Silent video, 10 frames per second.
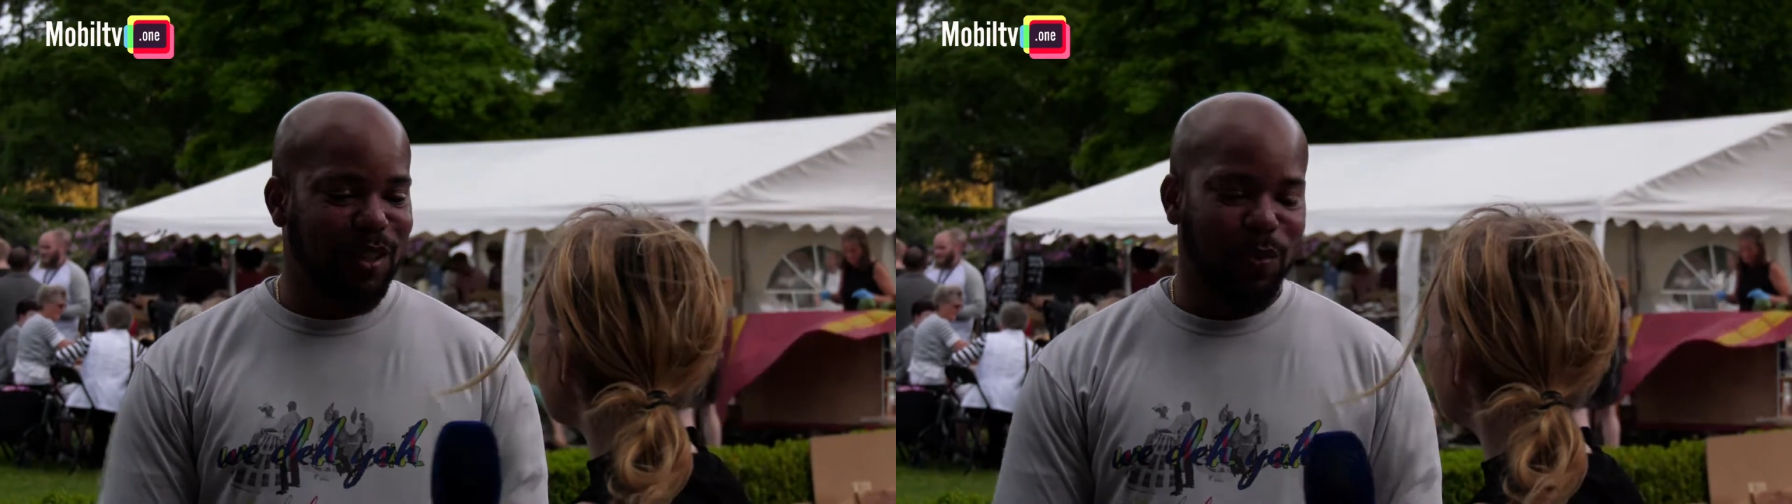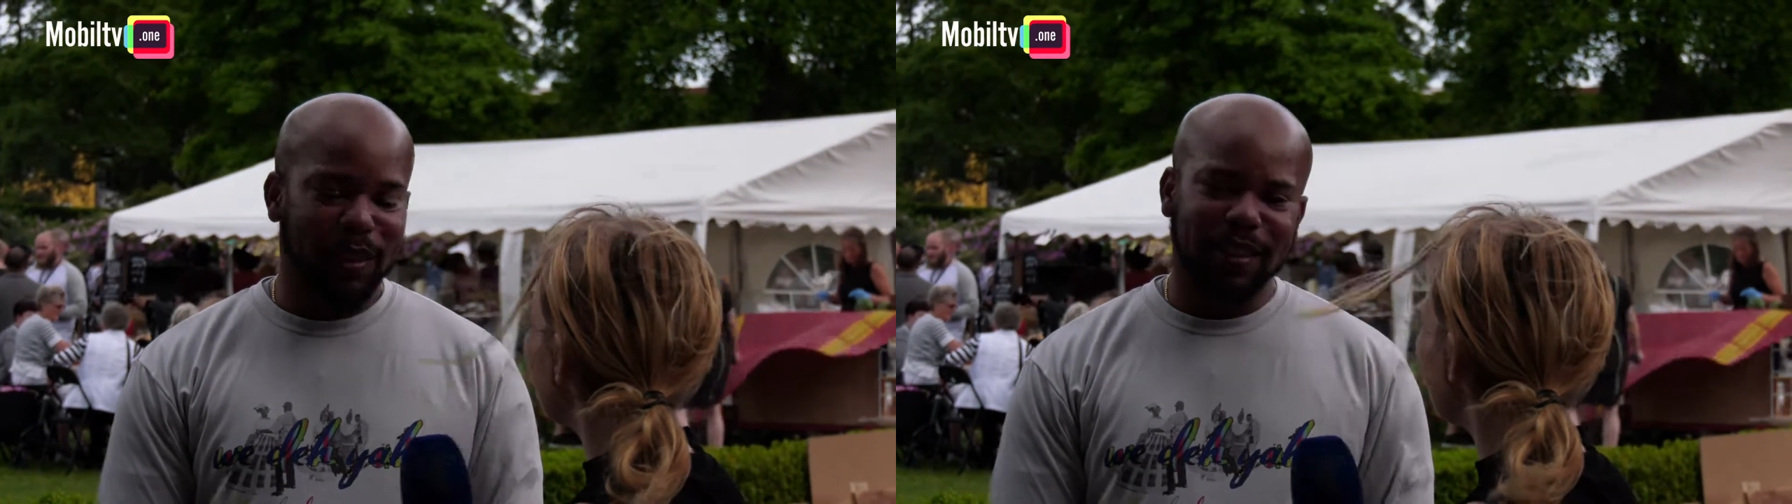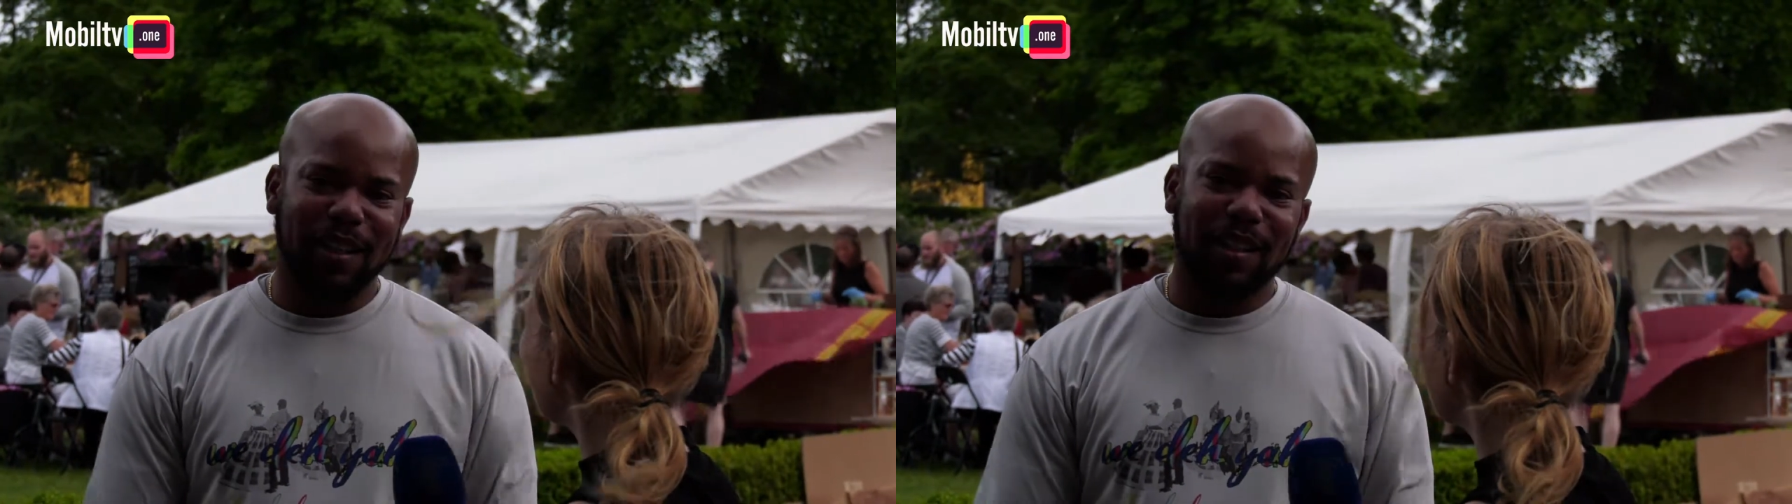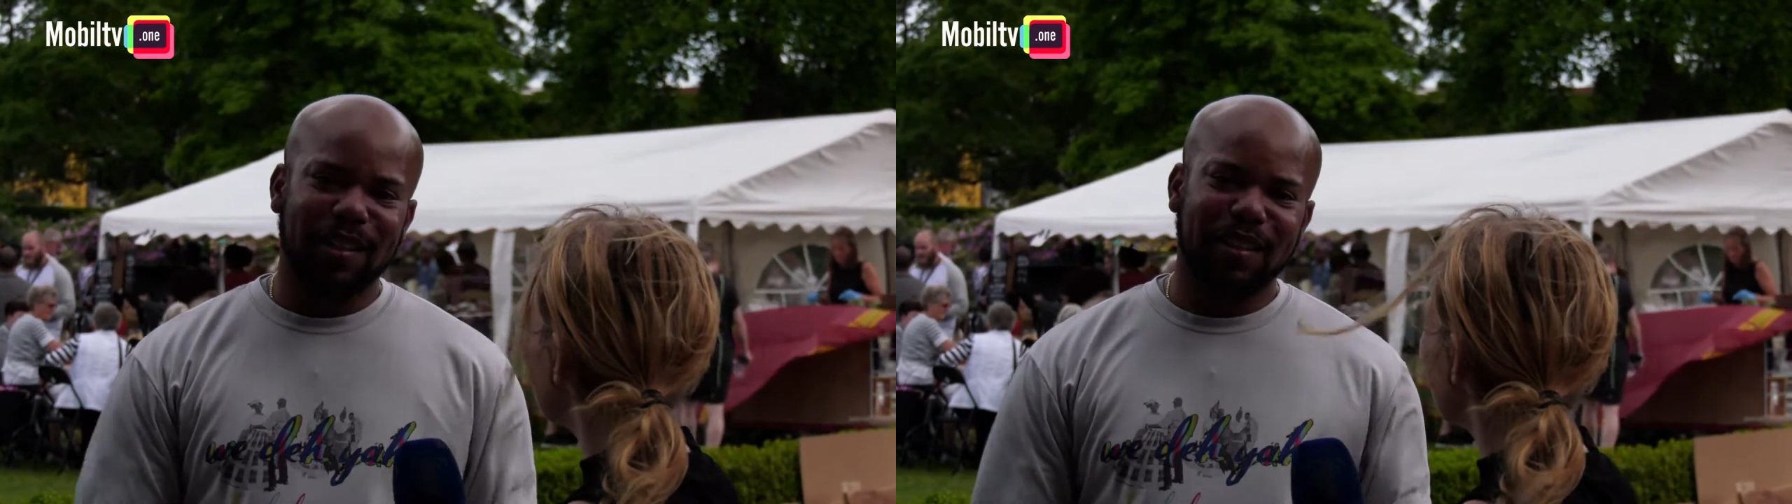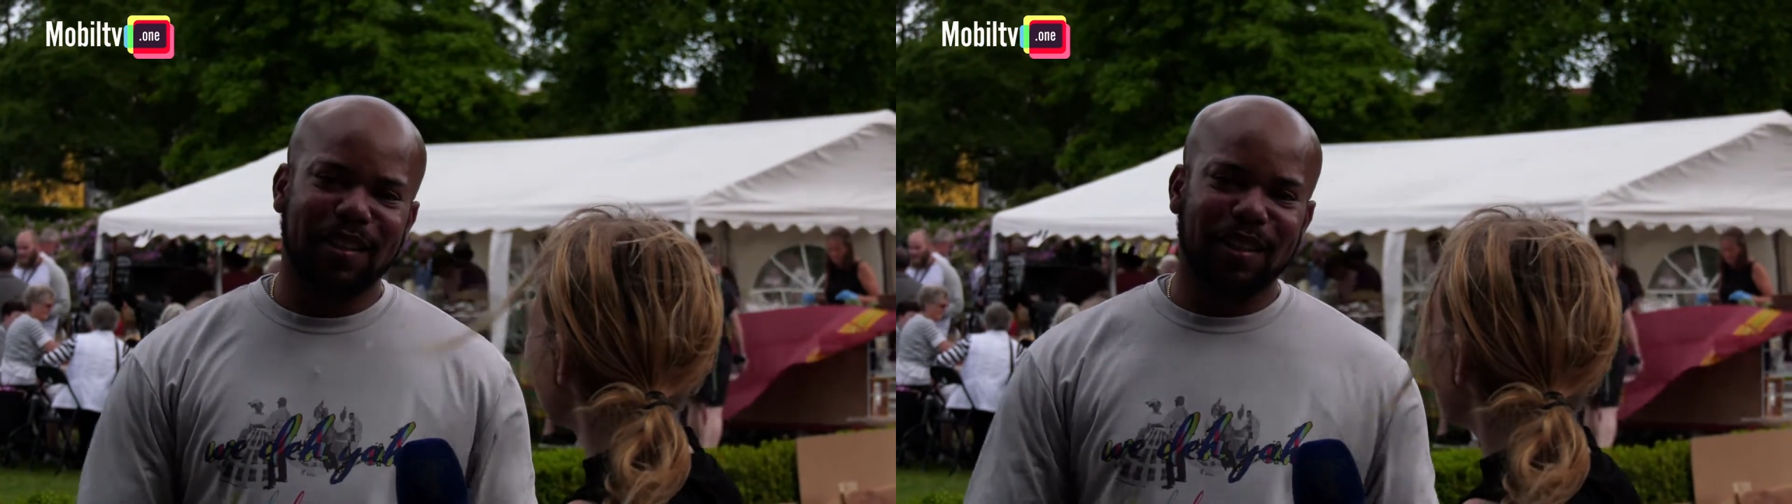Well,
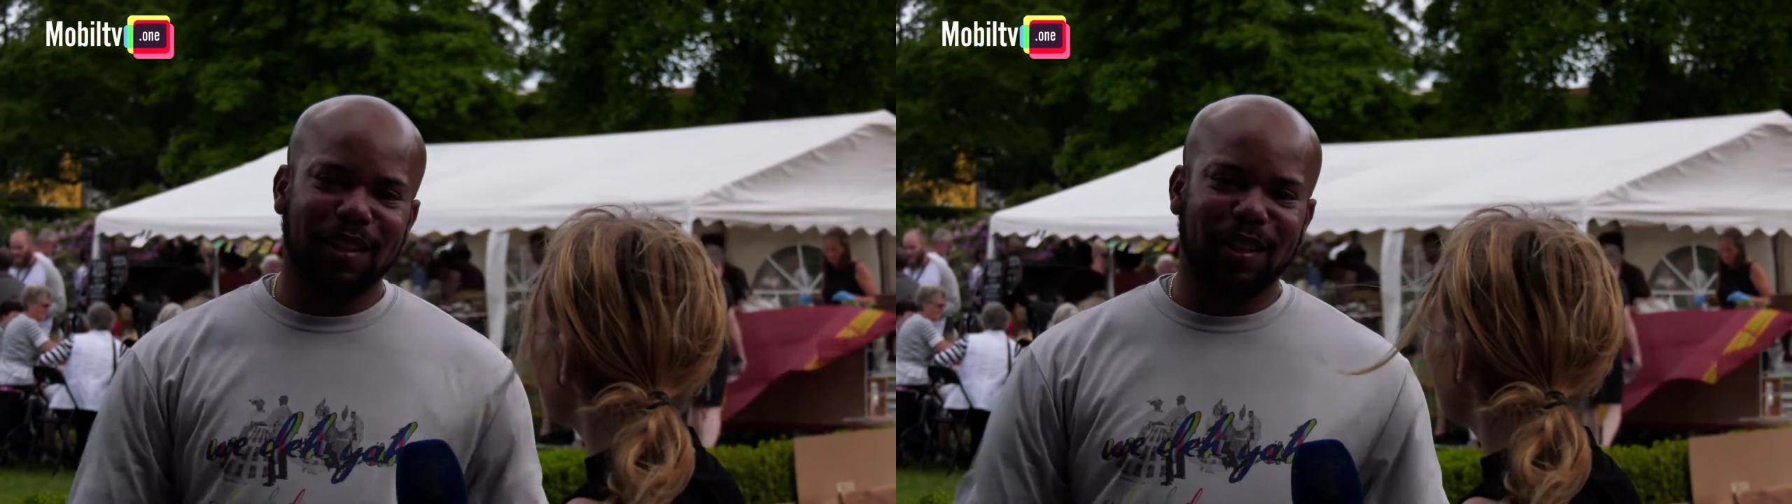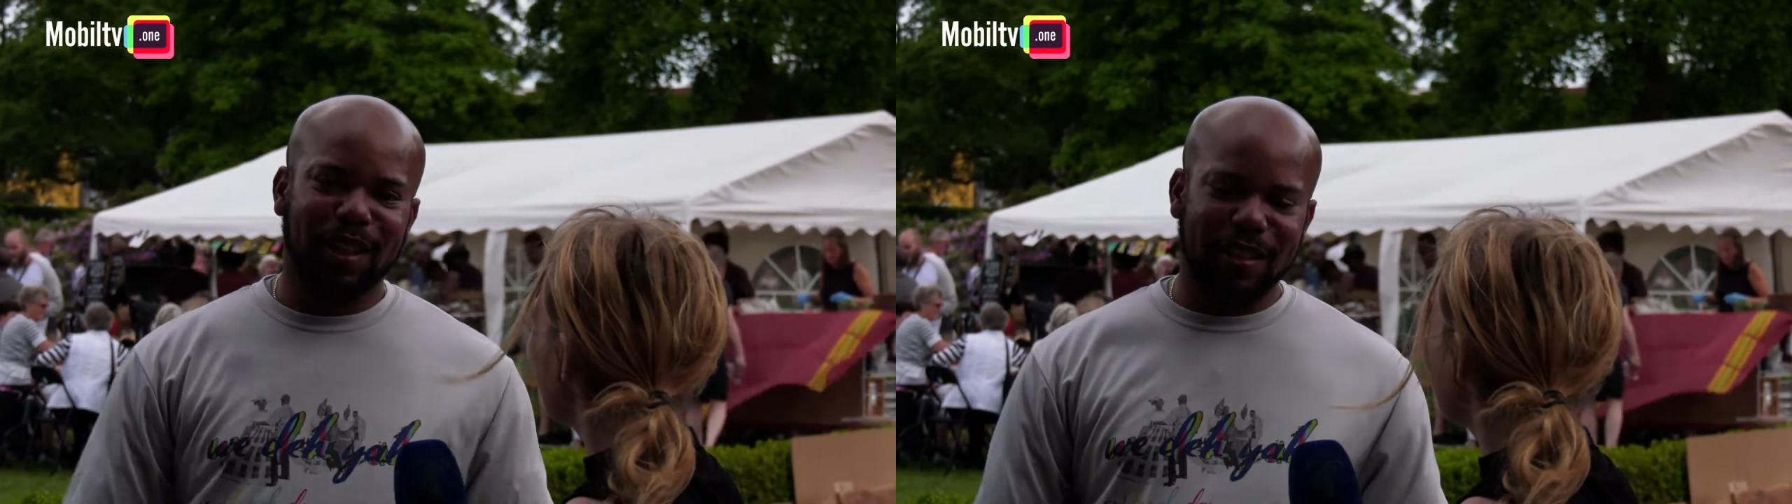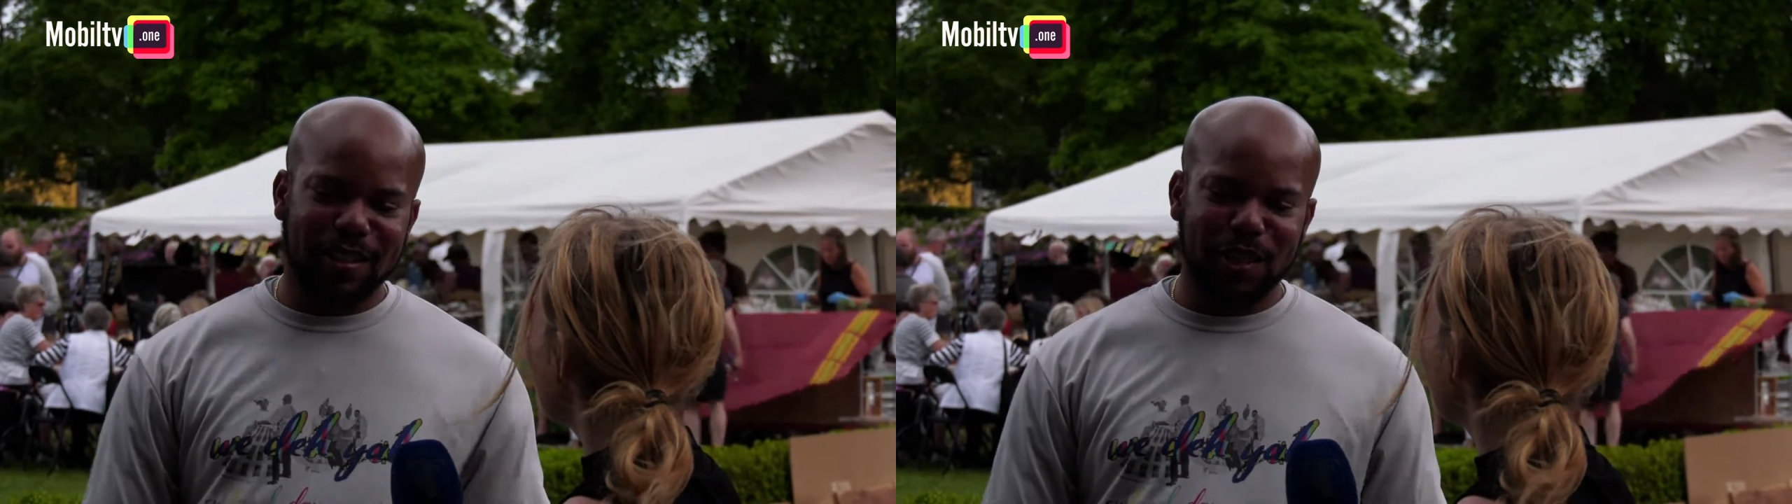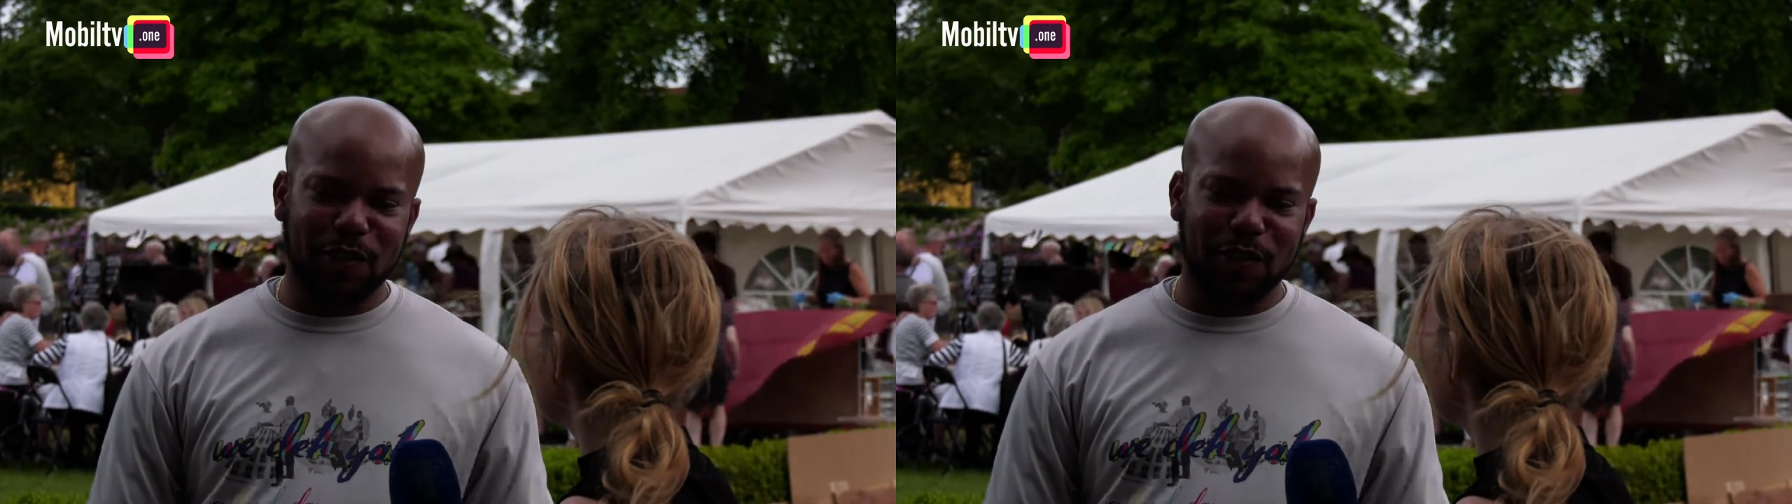the United States